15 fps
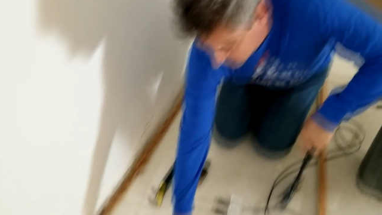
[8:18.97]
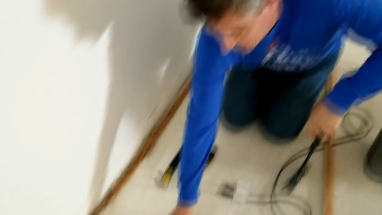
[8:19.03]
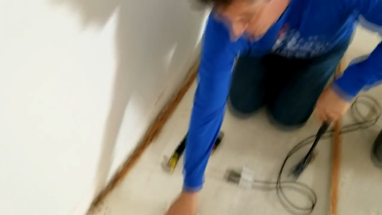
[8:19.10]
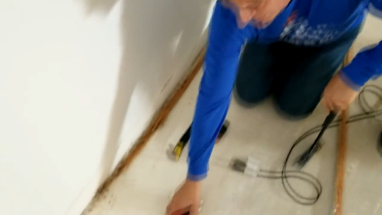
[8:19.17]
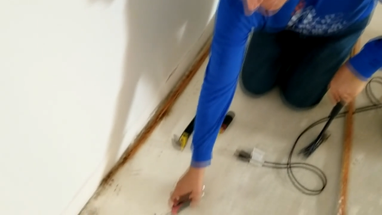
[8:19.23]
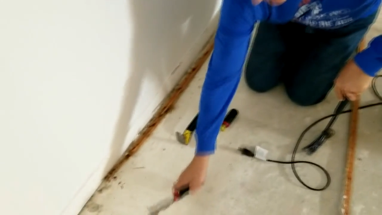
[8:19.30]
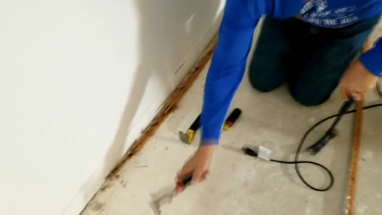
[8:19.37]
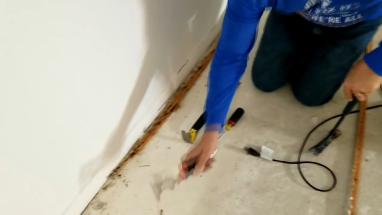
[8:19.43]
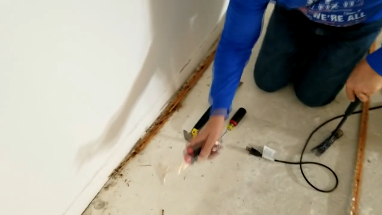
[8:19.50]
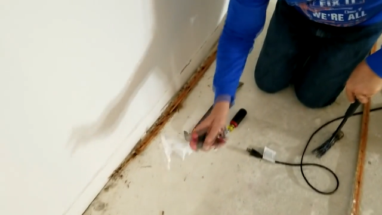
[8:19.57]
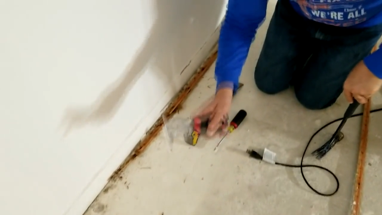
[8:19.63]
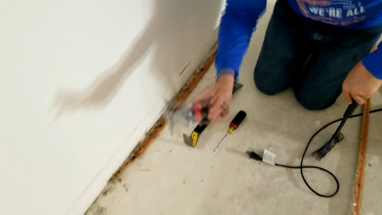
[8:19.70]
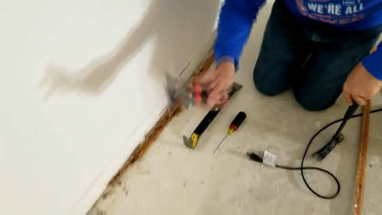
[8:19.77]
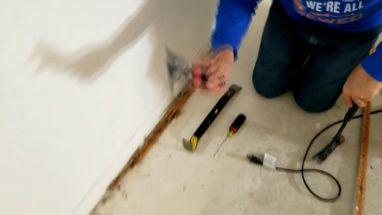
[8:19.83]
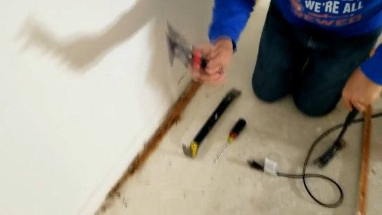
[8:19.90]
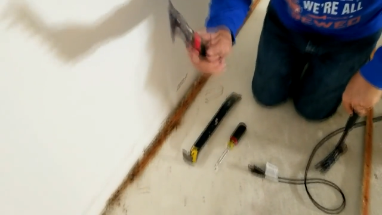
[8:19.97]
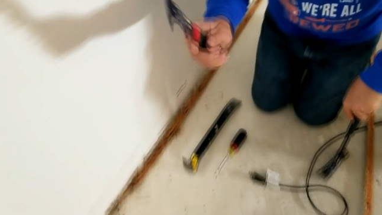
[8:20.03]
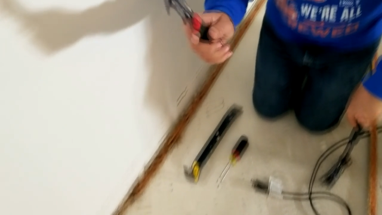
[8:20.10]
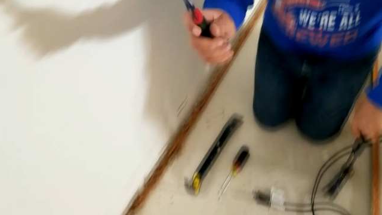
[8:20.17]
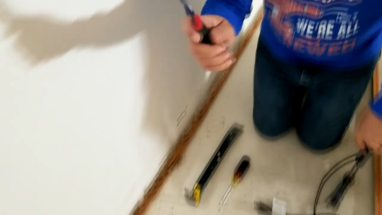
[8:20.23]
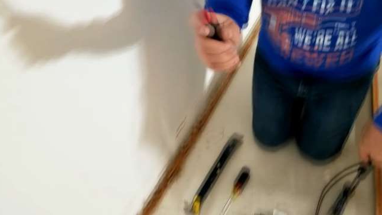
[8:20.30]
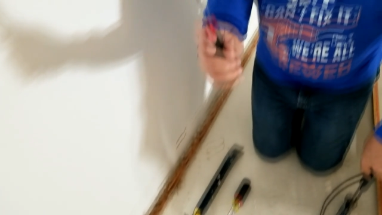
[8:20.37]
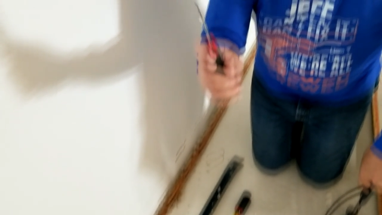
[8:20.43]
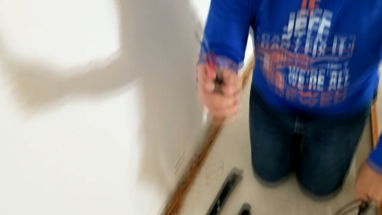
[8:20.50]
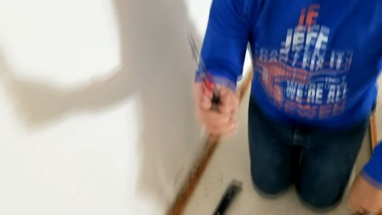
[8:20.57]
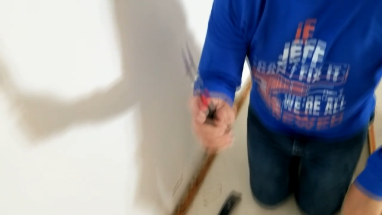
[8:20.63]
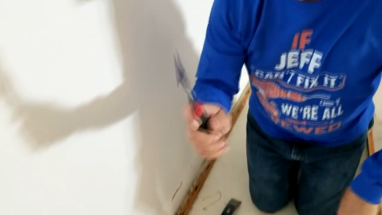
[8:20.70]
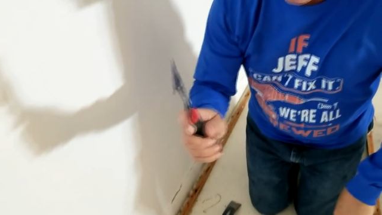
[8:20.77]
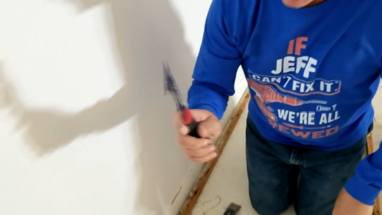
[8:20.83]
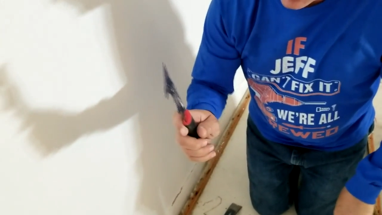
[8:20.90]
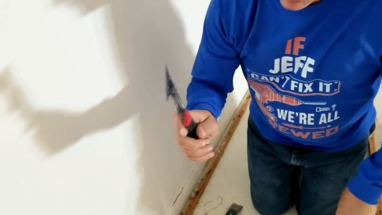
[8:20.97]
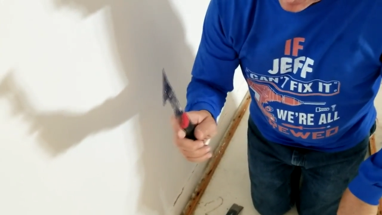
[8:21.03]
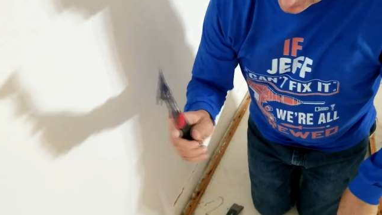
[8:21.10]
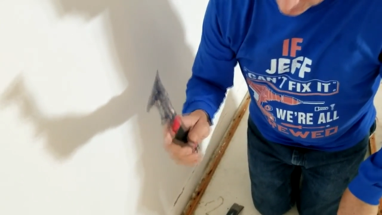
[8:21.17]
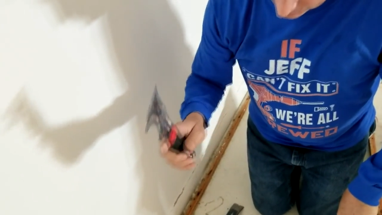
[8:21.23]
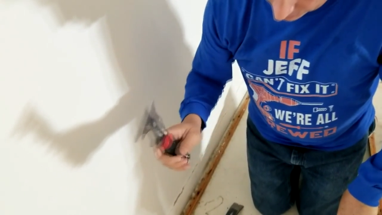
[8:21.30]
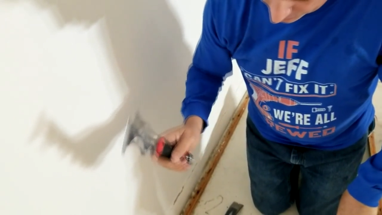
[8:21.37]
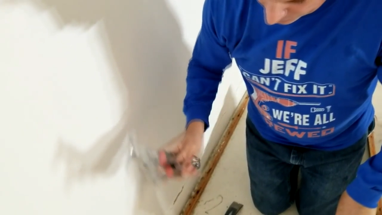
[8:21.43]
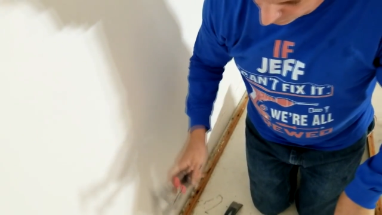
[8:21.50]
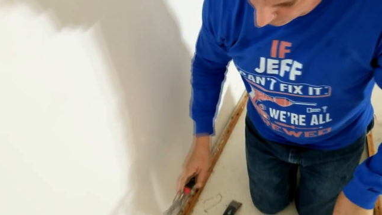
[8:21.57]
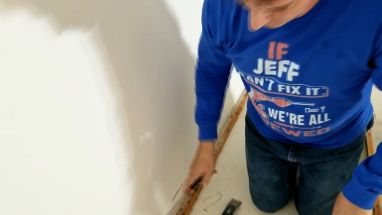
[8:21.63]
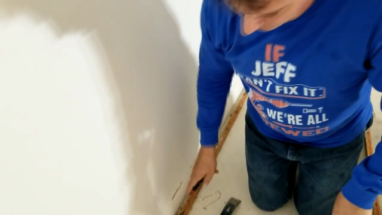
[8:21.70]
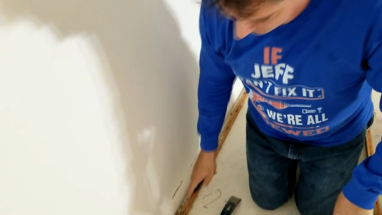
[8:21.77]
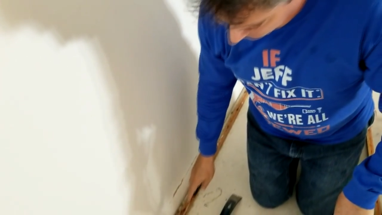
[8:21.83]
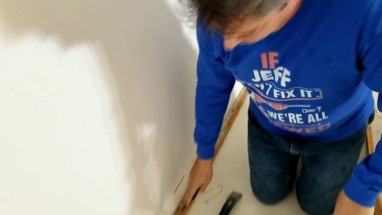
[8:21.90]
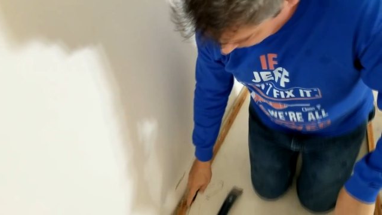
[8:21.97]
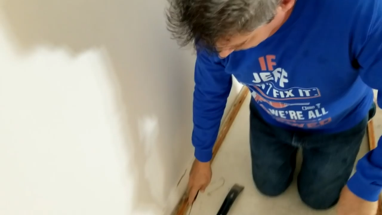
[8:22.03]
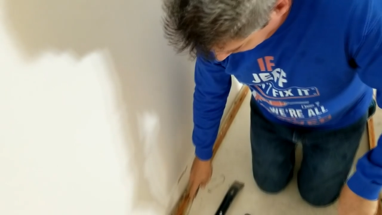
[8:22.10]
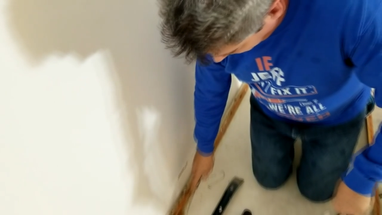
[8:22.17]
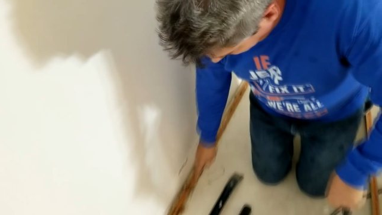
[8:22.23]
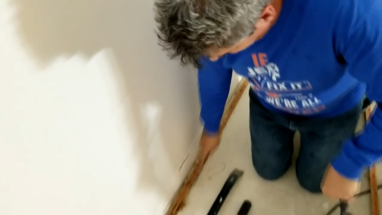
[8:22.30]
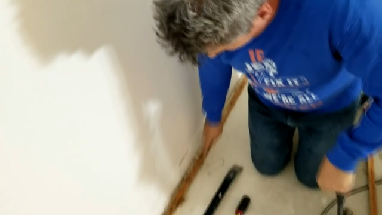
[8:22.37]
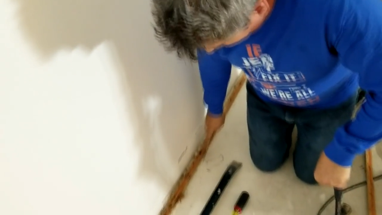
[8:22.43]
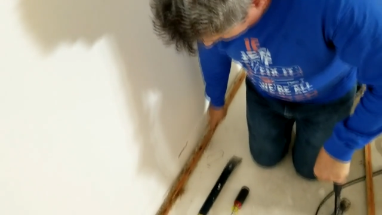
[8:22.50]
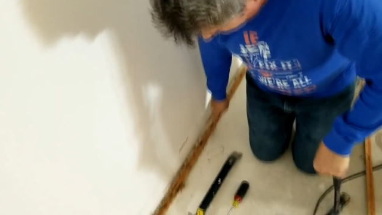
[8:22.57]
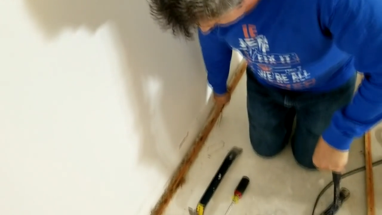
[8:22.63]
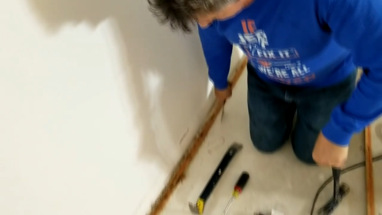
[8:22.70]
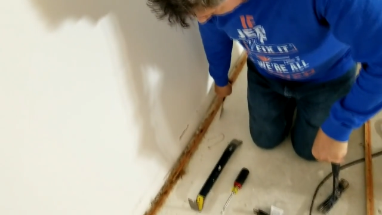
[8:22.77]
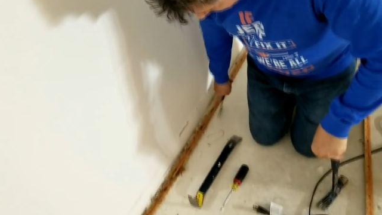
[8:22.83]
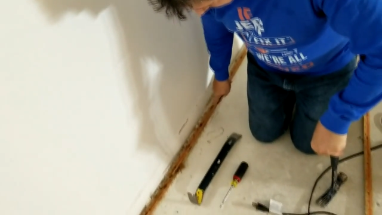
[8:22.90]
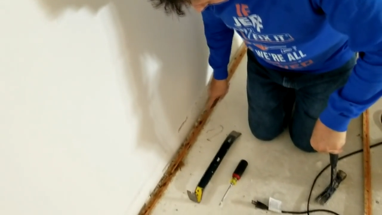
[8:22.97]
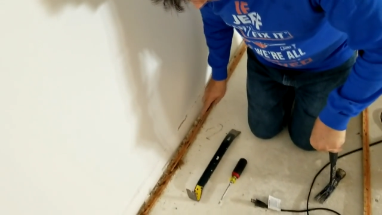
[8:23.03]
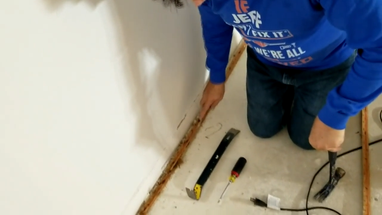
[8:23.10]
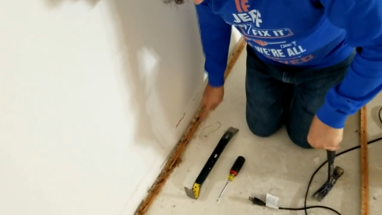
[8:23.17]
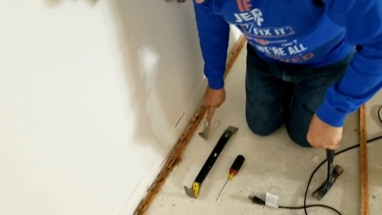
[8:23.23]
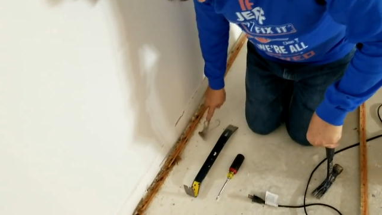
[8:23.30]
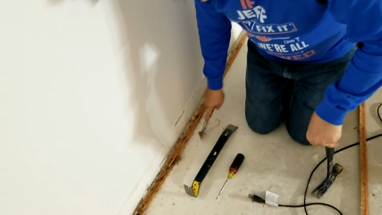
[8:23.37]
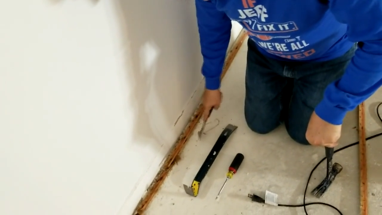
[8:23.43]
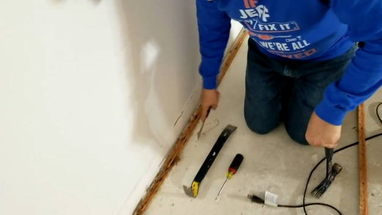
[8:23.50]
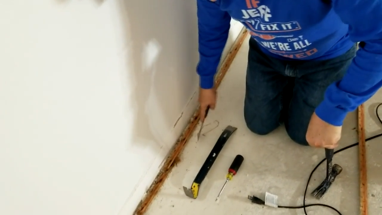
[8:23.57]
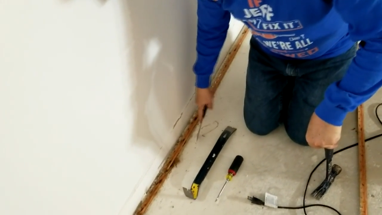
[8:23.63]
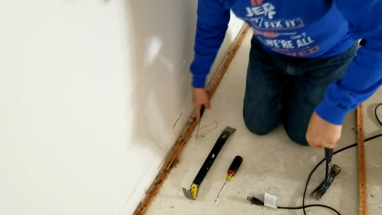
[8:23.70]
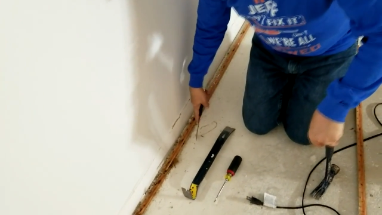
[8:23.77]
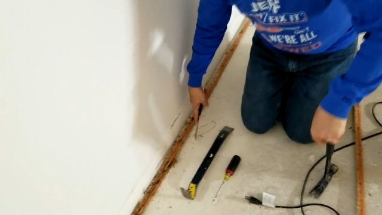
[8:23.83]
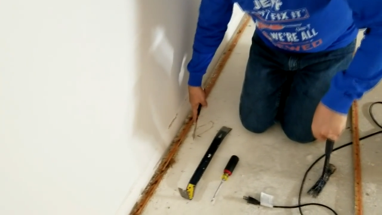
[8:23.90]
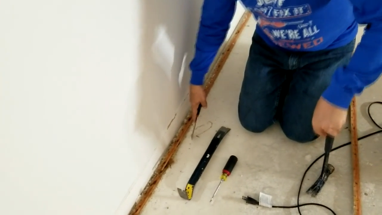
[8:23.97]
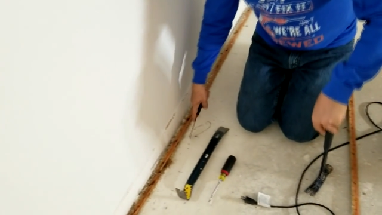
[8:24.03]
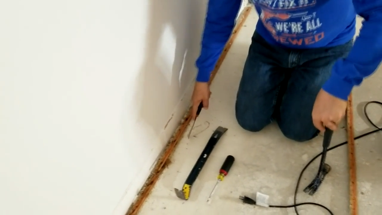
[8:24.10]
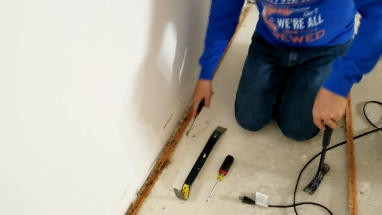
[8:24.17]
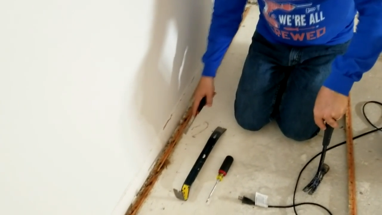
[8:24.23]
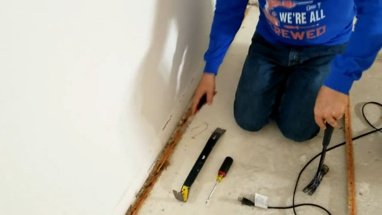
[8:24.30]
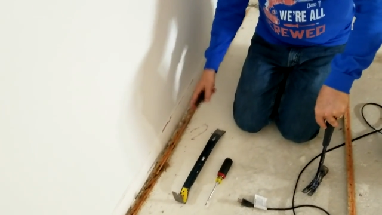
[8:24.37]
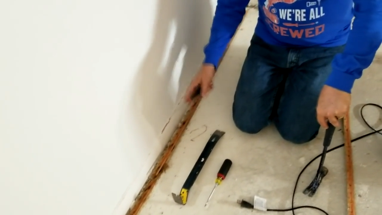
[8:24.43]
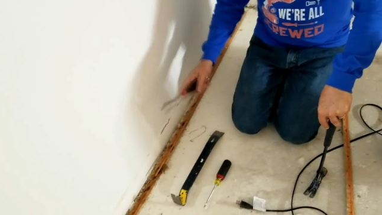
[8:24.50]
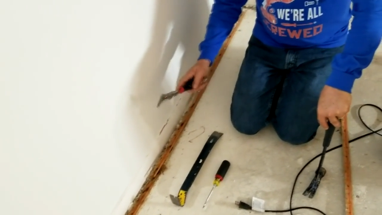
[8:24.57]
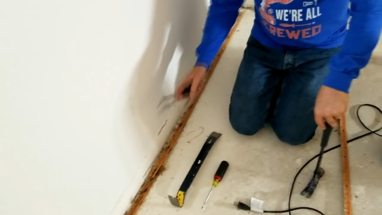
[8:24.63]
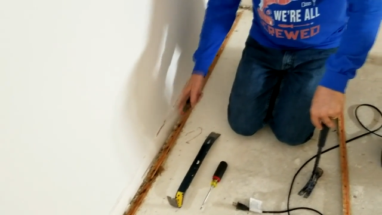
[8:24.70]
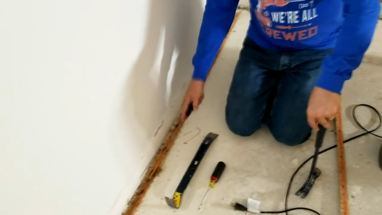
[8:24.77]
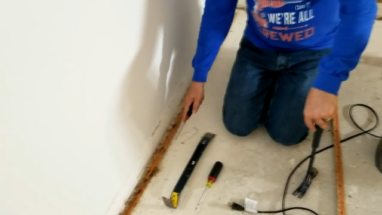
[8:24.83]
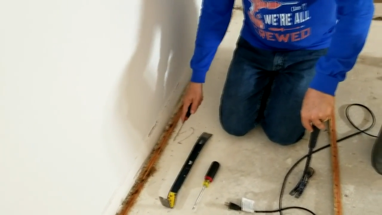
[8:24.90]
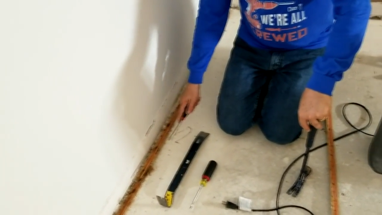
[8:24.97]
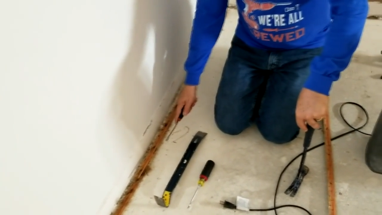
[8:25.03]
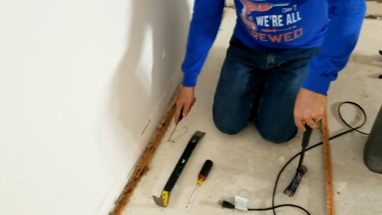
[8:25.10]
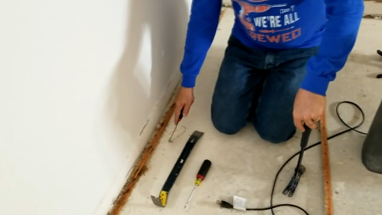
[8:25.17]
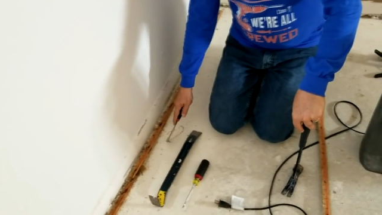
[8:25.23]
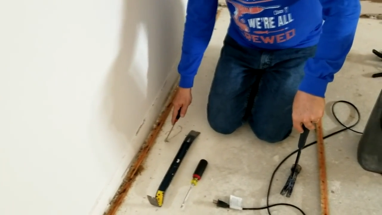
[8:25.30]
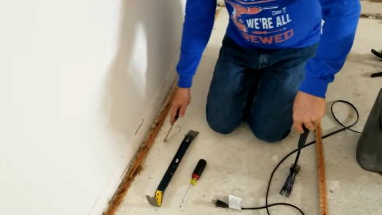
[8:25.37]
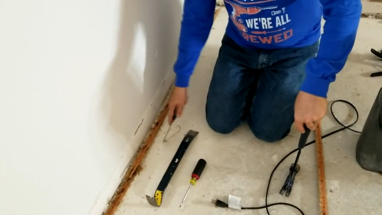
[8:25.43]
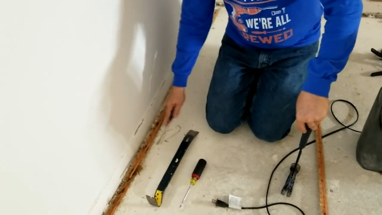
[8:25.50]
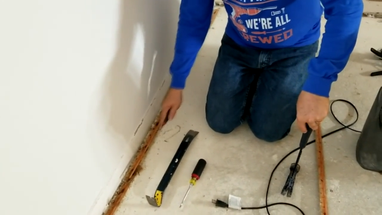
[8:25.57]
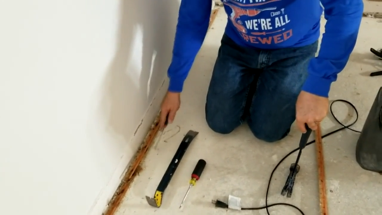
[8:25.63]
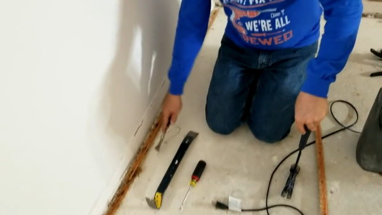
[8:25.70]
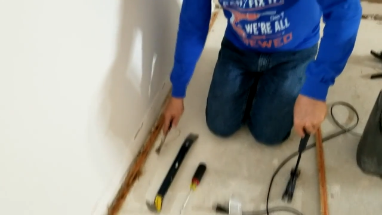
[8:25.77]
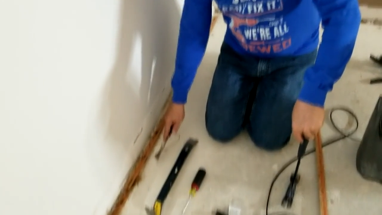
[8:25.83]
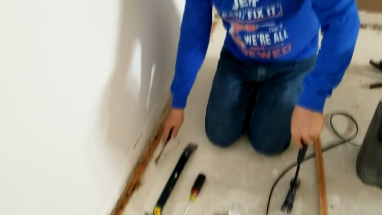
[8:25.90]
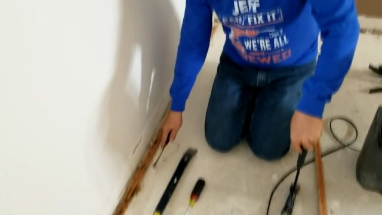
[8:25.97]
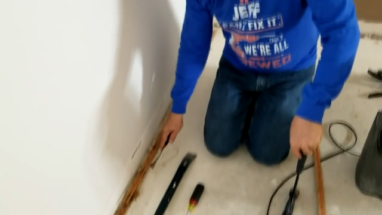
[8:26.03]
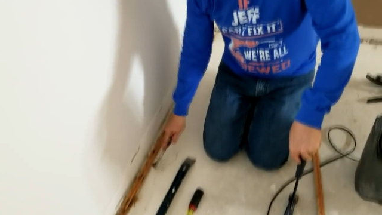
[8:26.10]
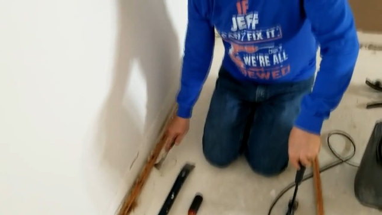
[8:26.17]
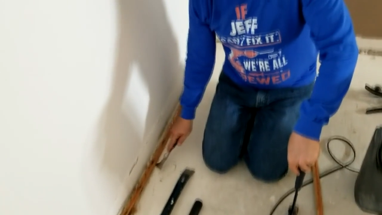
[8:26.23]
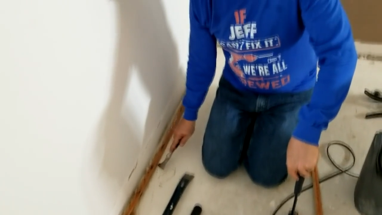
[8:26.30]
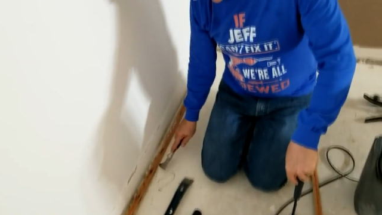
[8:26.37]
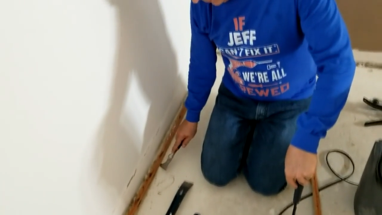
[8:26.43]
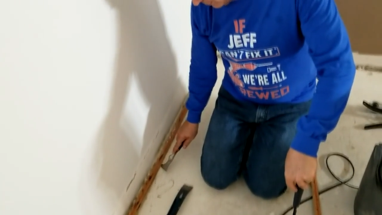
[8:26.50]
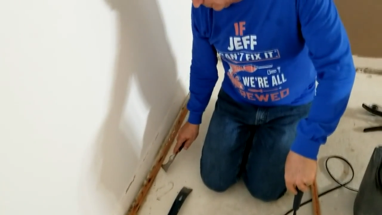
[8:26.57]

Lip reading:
Nobody's mouth can be seen.